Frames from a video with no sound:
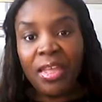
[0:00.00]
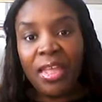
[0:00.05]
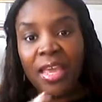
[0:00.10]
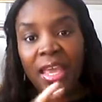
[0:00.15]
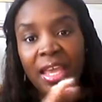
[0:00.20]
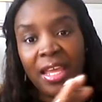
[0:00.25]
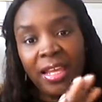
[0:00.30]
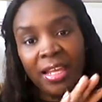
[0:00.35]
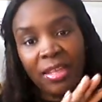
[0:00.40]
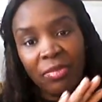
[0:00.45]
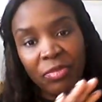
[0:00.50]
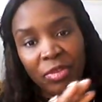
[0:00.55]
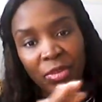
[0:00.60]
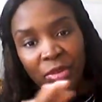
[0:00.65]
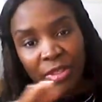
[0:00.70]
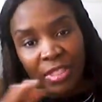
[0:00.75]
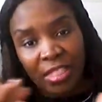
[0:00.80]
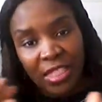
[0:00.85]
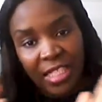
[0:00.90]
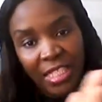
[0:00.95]
And if you
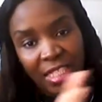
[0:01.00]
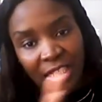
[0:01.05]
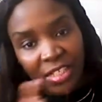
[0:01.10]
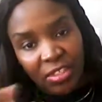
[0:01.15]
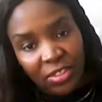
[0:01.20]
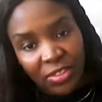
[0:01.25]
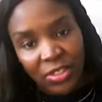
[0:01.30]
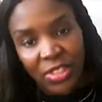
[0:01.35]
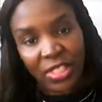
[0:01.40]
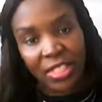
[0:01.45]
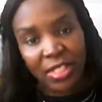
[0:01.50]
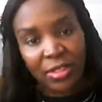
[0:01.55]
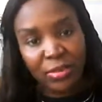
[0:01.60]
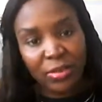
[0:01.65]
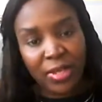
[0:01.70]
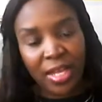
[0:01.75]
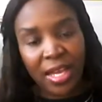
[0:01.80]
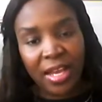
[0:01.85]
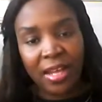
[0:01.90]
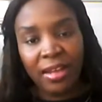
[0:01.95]
continuously do
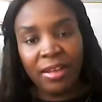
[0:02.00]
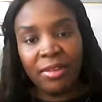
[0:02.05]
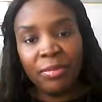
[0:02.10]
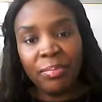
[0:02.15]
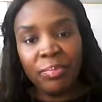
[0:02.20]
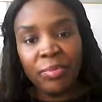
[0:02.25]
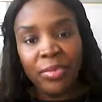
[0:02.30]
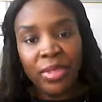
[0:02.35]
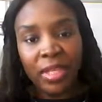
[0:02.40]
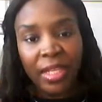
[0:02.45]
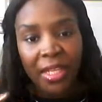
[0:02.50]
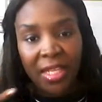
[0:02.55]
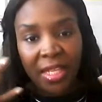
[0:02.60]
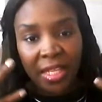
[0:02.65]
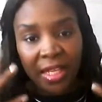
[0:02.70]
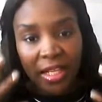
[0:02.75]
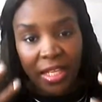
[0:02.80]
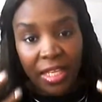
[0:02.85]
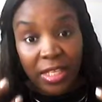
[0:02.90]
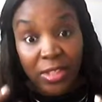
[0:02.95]
that,
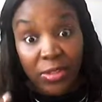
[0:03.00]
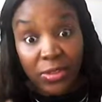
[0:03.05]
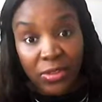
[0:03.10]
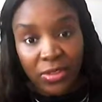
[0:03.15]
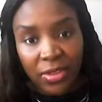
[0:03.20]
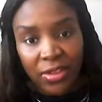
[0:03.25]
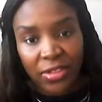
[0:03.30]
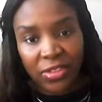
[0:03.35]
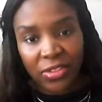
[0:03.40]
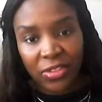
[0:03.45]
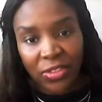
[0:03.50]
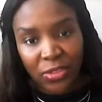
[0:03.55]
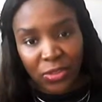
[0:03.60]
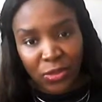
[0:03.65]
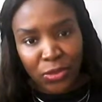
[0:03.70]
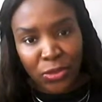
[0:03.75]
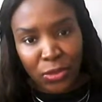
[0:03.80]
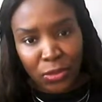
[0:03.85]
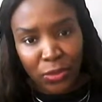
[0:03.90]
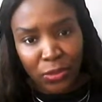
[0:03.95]
it exhausts
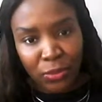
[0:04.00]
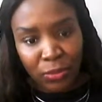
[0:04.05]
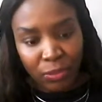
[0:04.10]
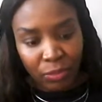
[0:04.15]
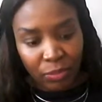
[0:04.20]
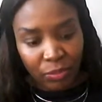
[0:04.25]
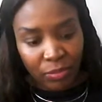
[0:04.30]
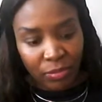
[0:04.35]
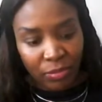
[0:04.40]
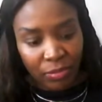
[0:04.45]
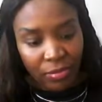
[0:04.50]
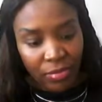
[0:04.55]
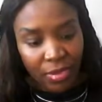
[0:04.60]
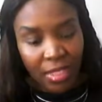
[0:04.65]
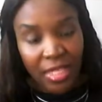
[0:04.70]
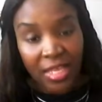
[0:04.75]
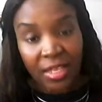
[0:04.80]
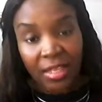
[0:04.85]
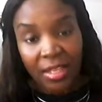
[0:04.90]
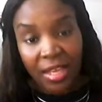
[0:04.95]
you.
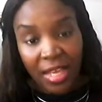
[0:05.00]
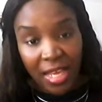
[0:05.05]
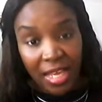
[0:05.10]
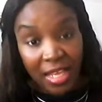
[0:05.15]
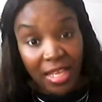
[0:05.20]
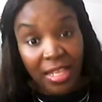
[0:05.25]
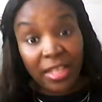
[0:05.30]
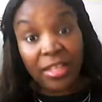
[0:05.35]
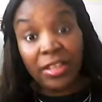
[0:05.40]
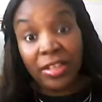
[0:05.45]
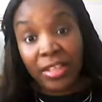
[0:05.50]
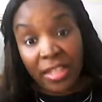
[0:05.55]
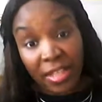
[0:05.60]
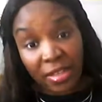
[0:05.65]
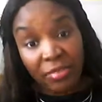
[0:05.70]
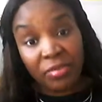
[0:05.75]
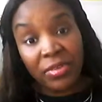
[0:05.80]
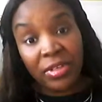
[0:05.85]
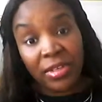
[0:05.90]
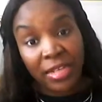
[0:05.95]
And it can
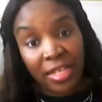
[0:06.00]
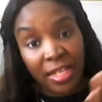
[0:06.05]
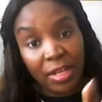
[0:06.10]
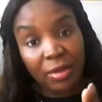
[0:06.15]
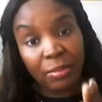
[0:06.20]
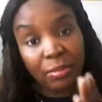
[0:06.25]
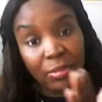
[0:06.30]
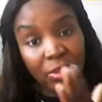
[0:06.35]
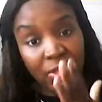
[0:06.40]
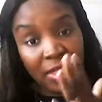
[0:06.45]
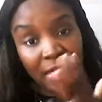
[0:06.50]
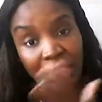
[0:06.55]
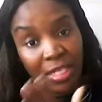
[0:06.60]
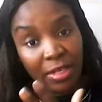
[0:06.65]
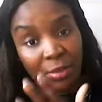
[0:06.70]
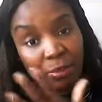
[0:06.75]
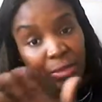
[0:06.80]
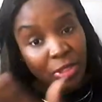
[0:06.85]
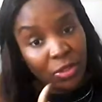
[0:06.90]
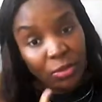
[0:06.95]
even lead
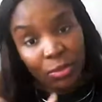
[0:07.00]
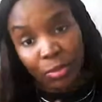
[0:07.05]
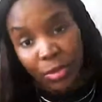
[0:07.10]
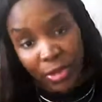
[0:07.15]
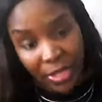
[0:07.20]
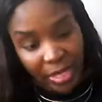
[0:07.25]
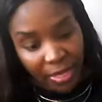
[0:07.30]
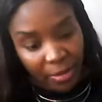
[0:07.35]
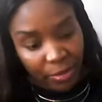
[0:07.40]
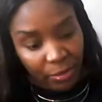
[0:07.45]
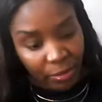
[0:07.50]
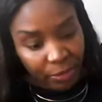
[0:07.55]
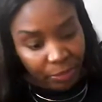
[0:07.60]
up to burnout.